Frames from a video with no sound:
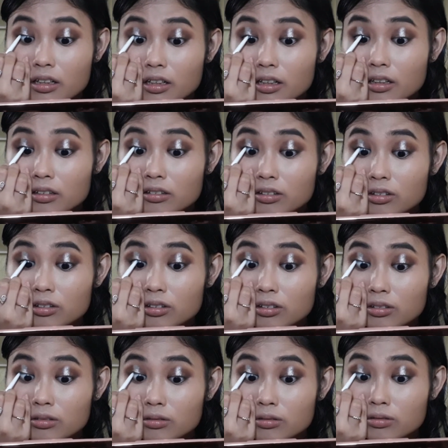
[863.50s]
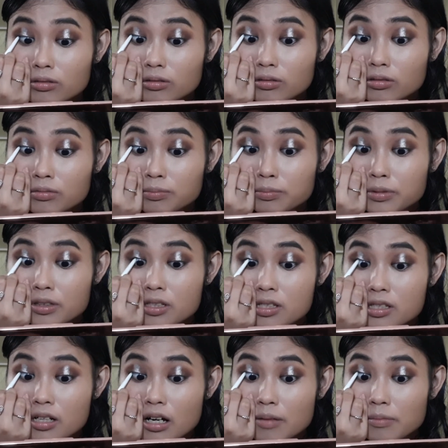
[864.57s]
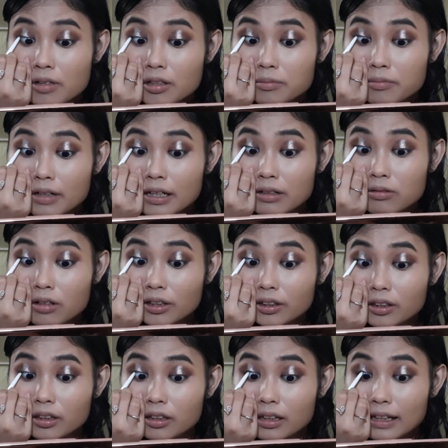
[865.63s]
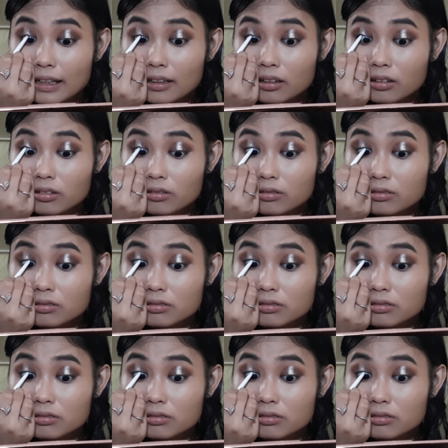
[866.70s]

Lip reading: and to put some on my waterline too.